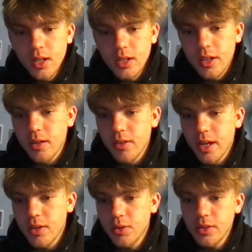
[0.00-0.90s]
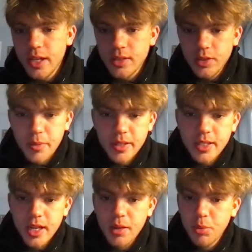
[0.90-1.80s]
Like, okay, cool. Yeah, so give me a
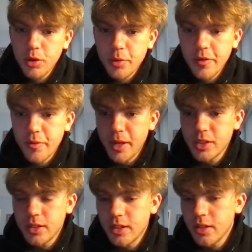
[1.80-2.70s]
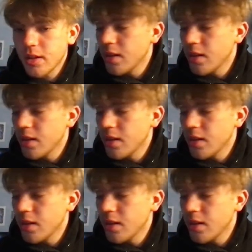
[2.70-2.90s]
second. I'm pulling up your information here.